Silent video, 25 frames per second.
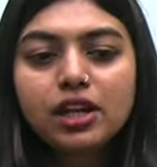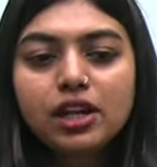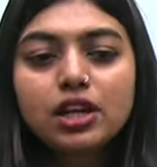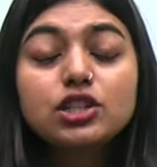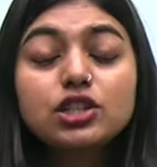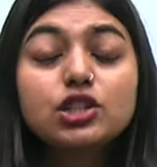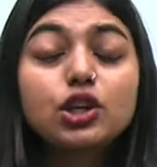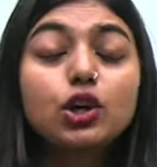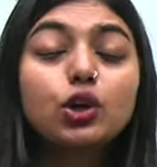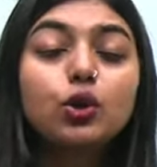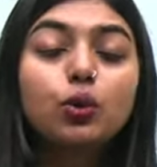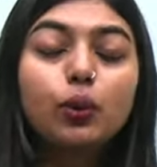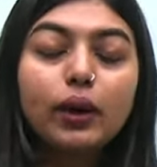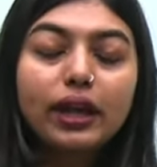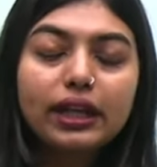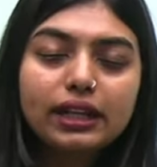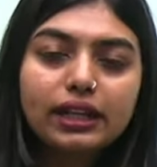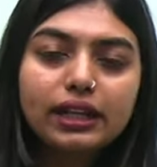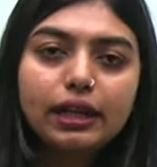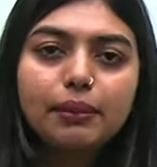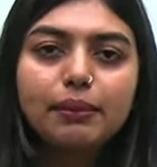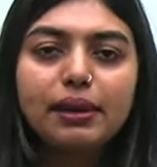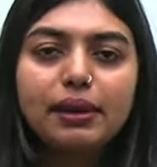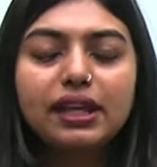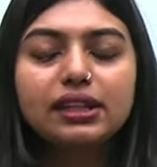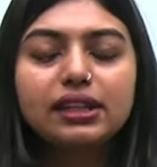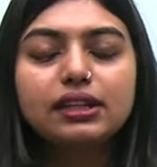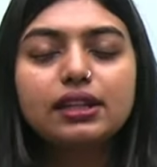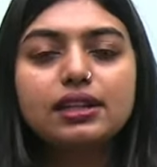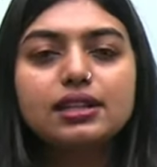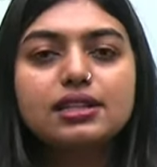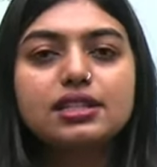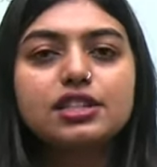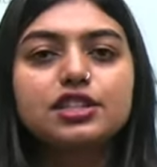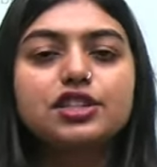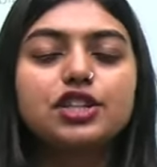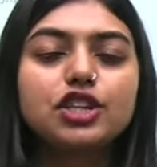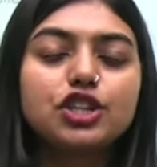So quickly make the
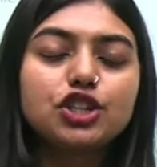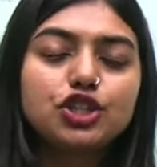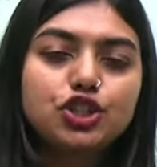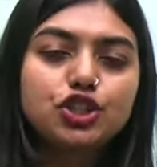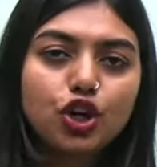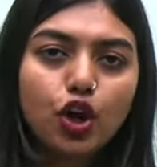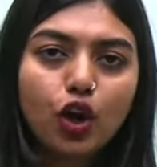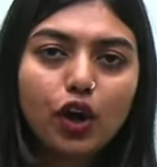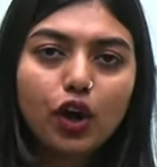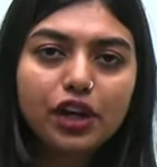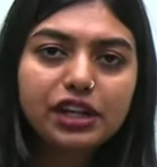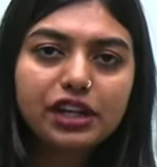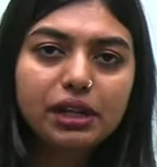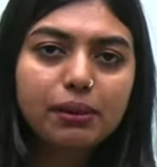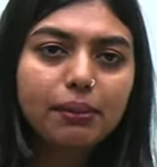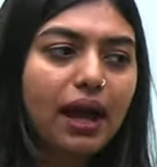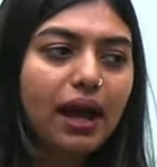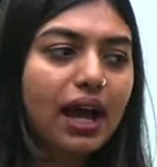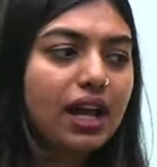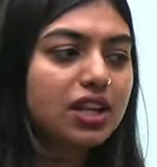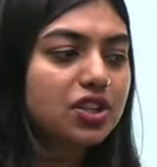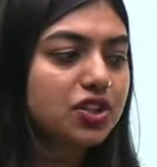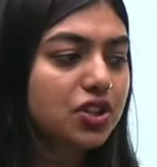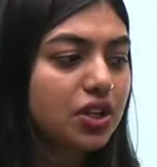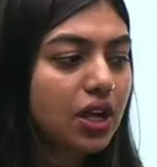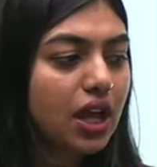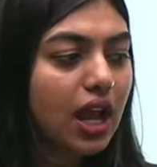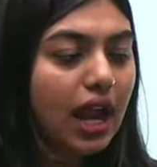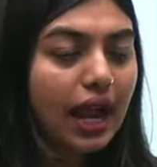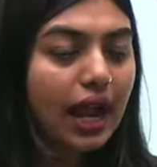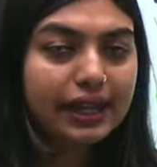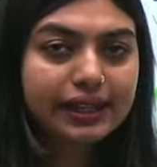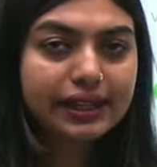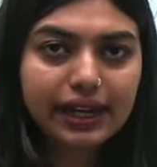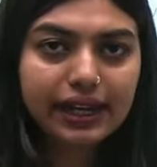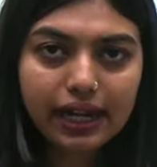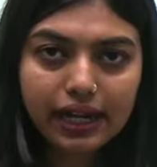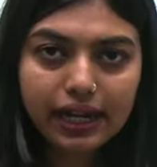decision, join a batch,
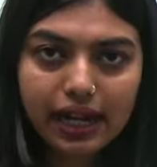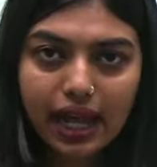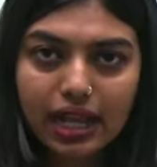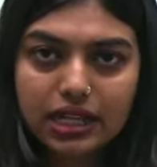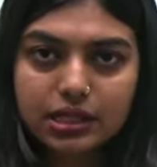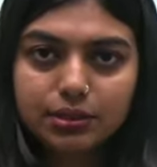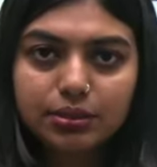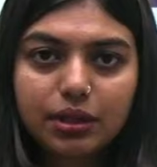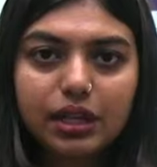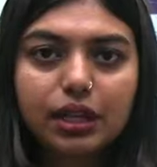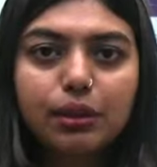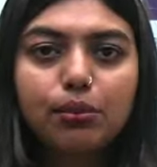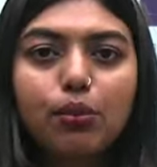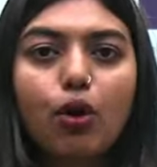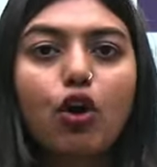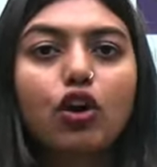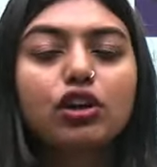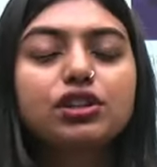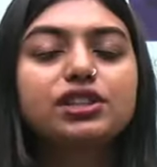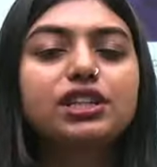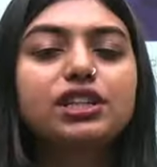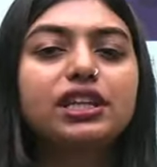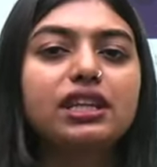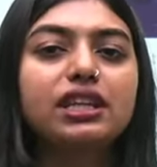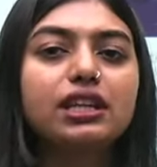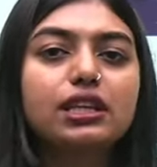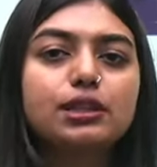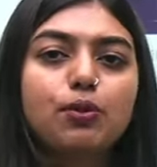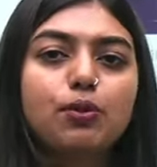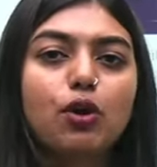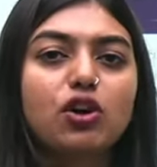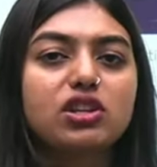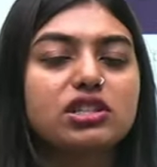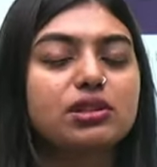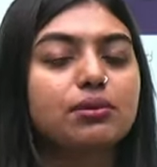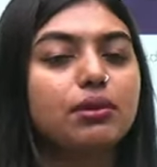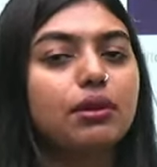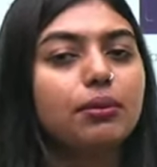attend as many mock series
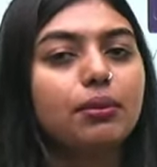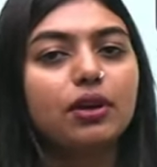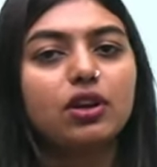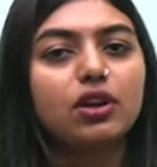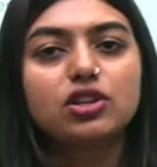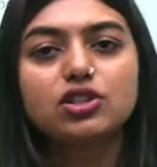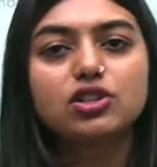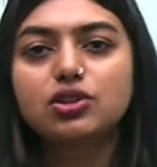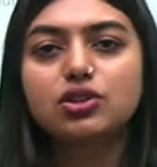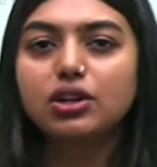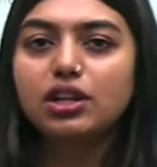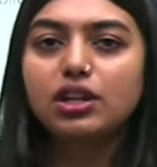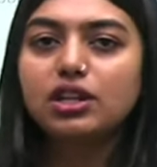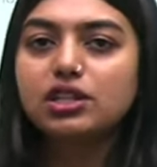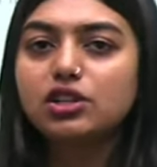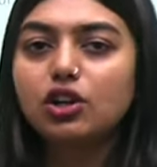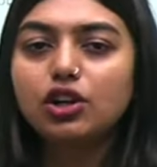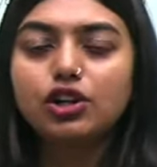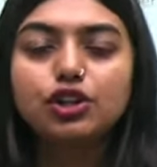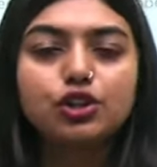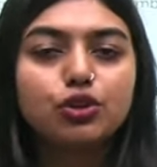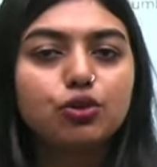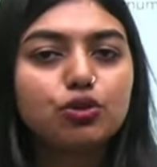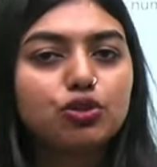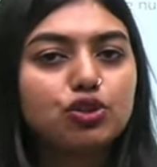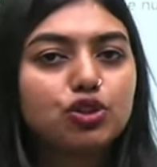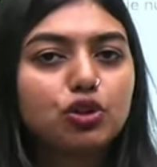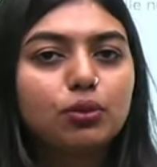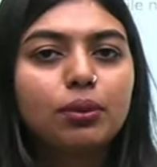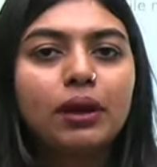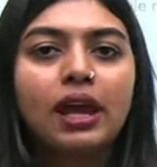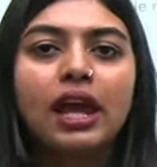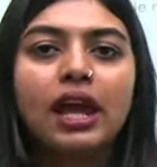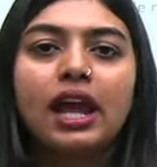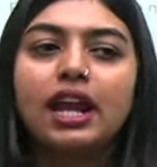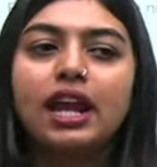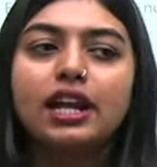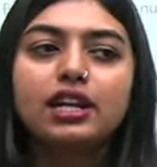possible, because students, on YouTube
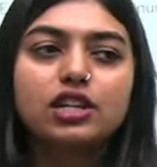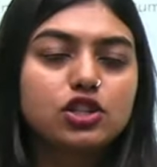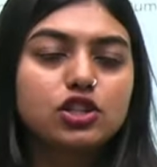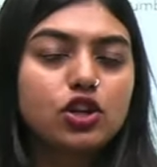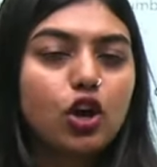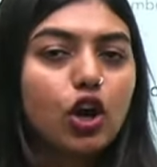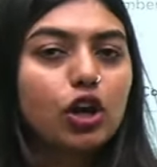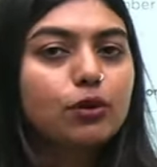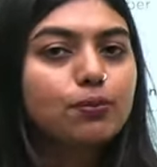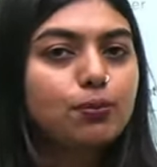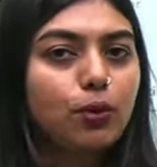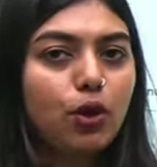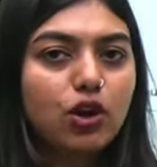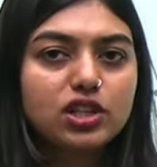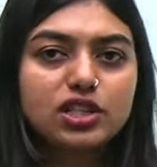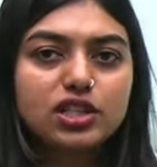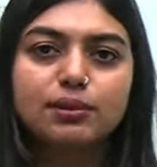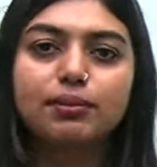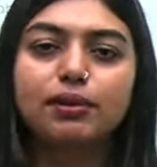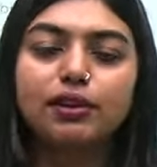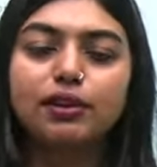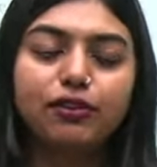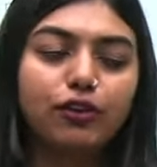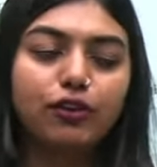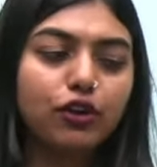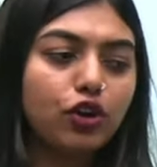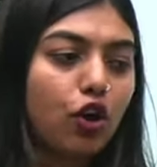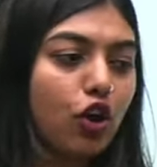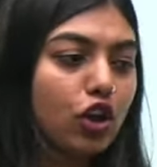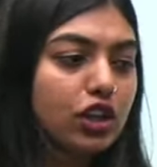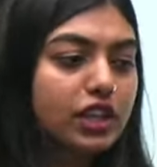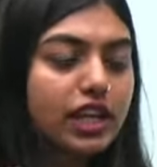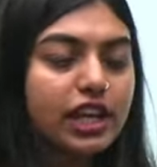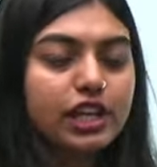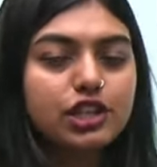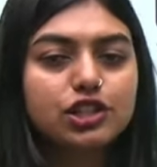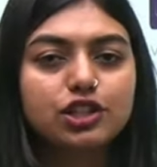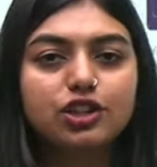it is not possible for all
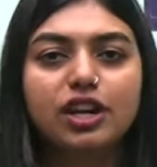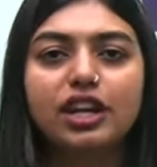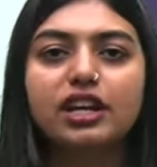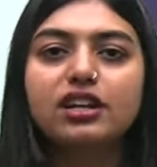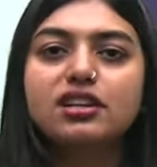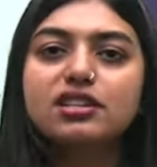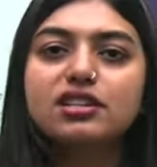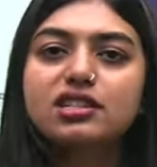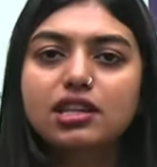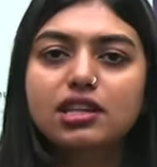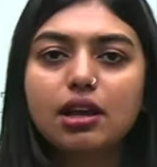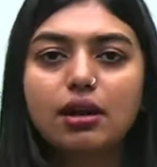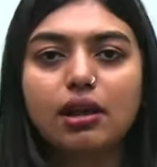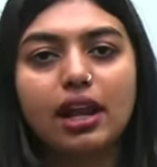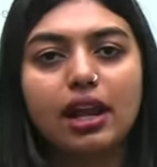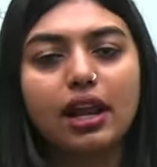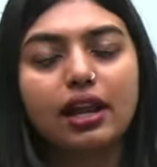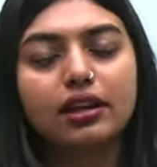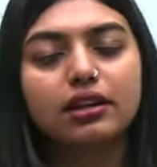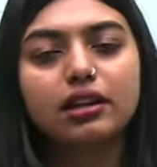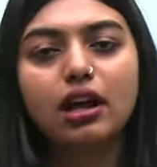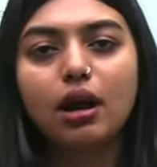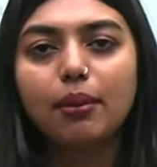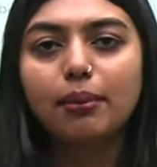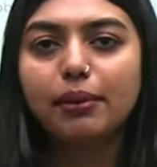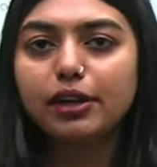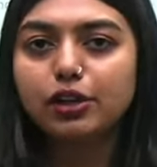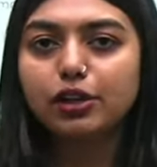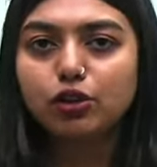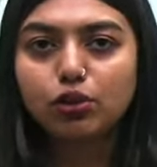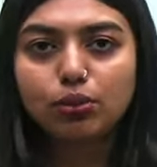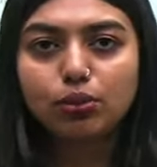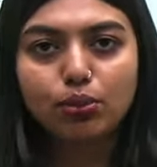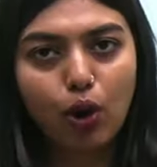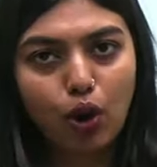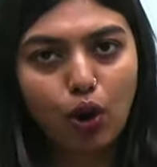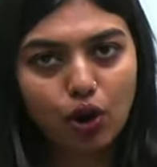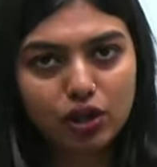the educators and come and
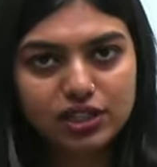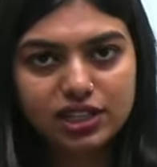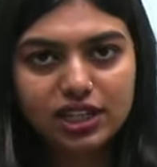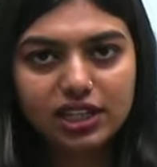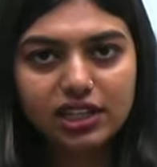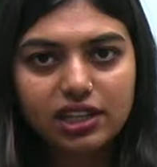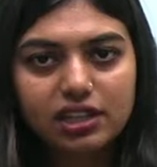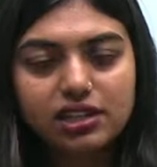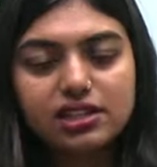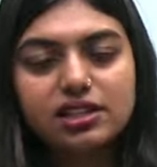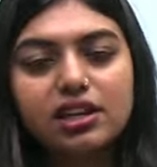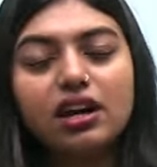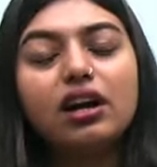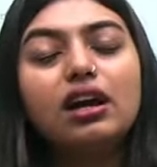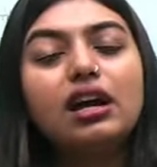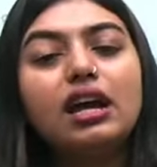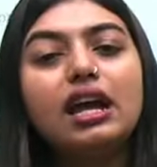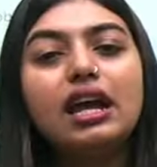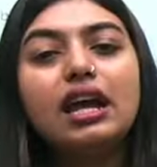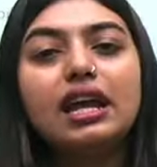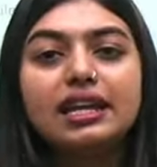do mock series here.